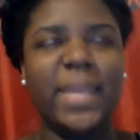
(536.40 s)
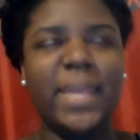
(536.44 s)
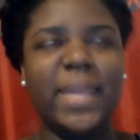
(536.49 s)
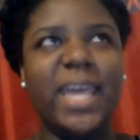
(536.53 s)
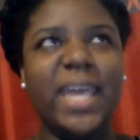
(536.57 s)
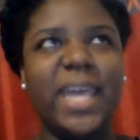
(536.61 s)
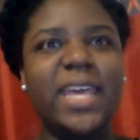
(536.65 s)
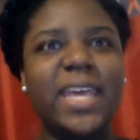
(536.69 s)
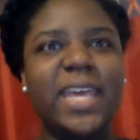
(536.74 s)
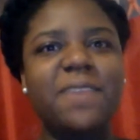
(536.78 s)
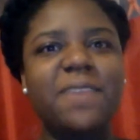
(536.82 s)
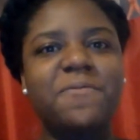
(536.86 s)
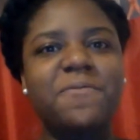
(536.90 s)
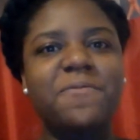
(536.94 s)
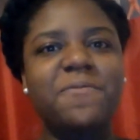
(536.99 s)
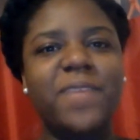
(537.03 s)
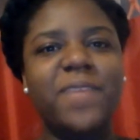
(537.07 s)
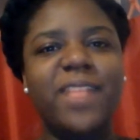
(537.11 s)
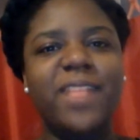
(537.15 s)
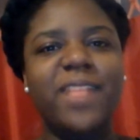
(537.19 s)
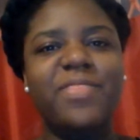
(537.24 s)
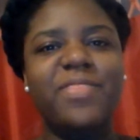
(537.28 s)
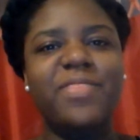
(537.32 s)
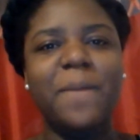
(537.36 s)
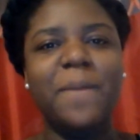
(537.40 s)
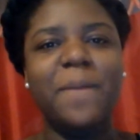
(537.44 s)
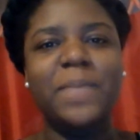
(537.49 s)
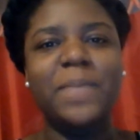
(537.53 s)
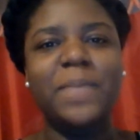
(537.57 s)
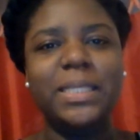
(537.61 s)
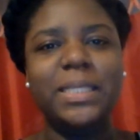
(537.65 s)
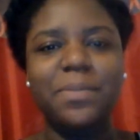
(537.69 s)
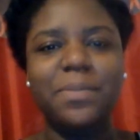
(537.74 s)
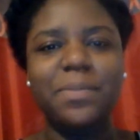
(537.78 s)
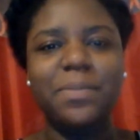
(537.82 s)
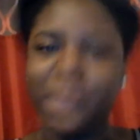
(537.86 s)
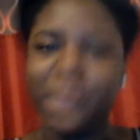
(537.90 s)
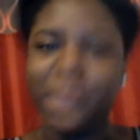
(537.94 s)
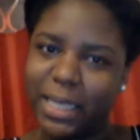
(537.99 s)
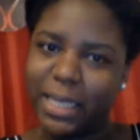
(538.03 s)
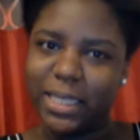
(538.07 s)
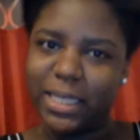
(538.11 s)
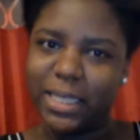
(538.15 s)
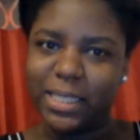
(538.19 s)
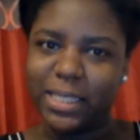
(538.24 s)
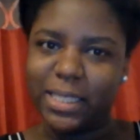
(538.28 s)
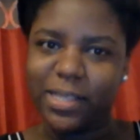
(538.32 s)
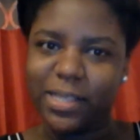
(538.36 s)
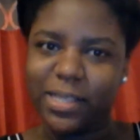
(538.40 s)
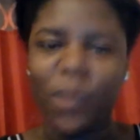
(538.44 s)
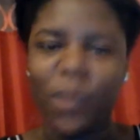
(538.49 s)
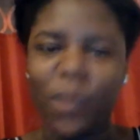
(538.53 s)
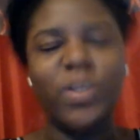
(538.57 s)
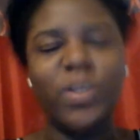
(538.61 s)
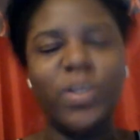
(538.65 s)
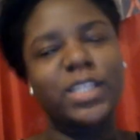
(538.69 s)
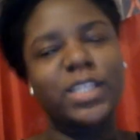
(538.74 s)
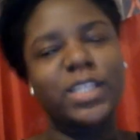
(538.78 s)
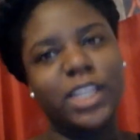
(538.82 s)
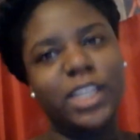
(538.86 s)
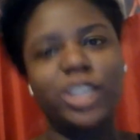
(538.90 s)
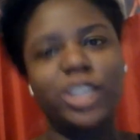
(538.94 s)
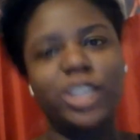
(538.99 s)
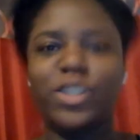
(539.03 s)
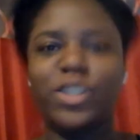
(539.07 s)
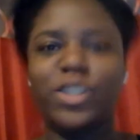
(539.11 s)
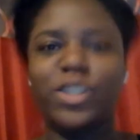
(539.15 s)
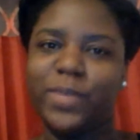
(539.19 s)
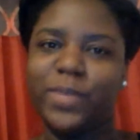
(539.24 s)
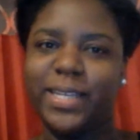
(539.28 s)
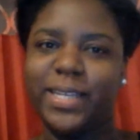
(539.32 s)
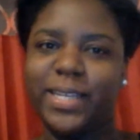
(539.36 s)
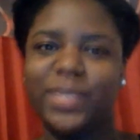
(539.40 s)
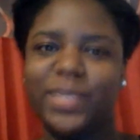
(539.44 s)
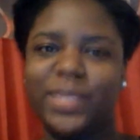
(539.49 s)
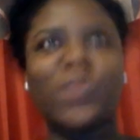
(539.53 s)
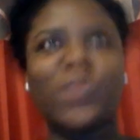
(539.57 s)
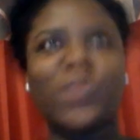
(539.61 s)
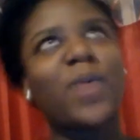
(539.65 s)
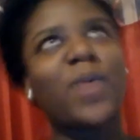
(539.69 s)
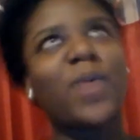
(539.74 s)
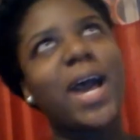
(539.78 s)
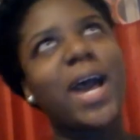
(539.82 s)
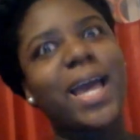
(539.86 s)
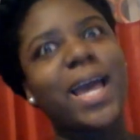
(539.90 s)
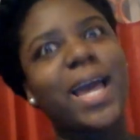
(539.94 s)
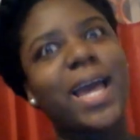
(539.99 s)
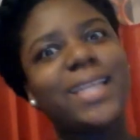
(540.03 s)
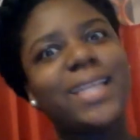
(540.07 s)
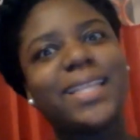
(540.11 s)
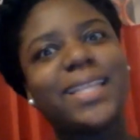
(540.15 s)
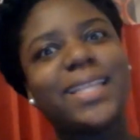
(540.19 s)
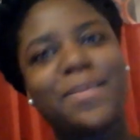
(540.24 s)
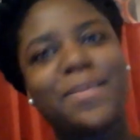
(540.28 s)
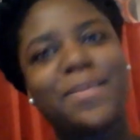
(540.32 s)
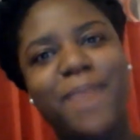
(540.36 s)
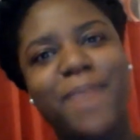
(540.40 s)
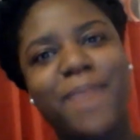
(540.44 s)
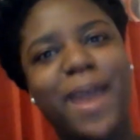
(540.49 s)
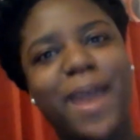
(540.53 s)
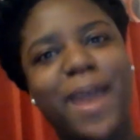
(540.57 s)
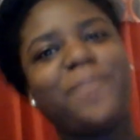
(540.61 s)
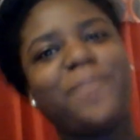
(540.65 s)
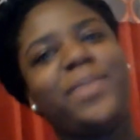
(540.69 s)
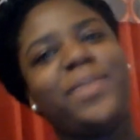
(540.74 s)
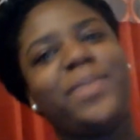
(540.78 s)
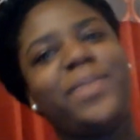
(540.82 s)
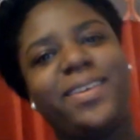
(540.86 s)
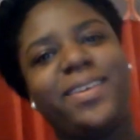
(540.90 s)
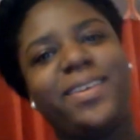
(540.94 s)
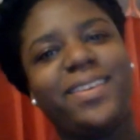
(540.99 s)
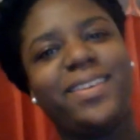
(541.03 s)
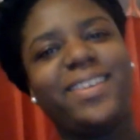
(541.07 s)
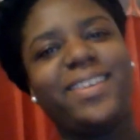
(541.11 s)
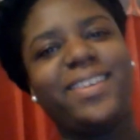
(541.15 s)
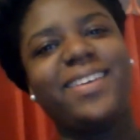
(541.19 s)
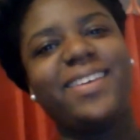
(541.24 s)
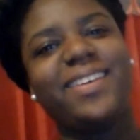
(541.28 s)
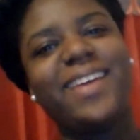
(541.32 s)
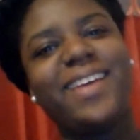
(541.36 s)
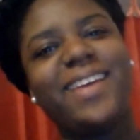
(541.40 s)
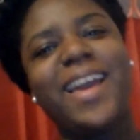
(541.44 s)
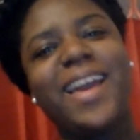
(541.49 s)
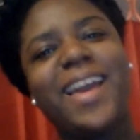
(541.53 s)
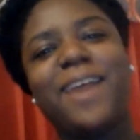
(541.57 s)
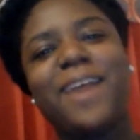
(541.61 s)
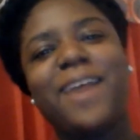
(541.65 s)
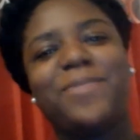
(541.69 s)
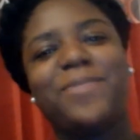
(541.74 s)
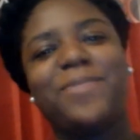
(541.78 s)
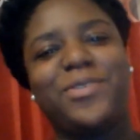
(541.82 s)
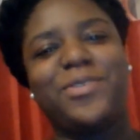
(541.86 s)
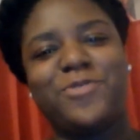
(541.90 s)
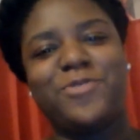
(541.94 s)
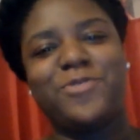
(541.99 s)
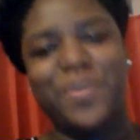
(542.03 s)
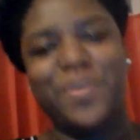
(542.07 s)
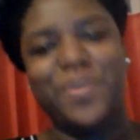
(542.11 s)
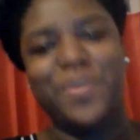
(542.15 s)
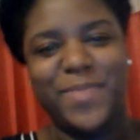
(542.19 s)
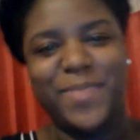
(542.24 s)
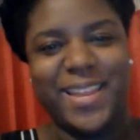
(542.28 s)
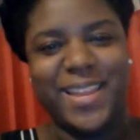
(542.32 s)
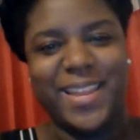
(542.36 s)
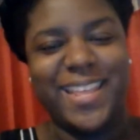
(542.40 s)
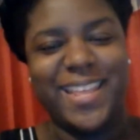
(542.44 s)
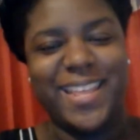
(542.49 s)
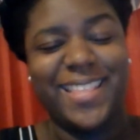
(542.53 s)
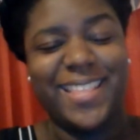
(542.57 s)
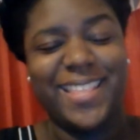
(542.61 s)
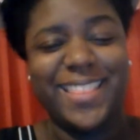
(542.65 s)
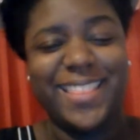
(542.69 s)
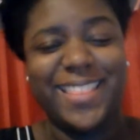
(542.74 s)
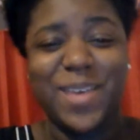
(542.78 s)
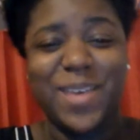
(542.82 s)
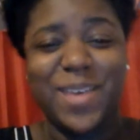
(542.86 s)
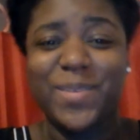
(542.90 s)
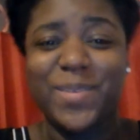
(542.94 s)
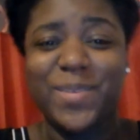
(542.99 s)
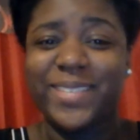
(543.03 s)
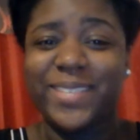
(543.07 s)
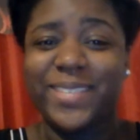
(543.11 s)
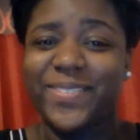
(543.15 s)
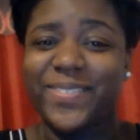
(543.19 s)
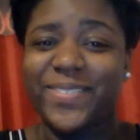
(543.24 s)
If the missing piece was Nick Jonas, why did the map have a rip in it? That was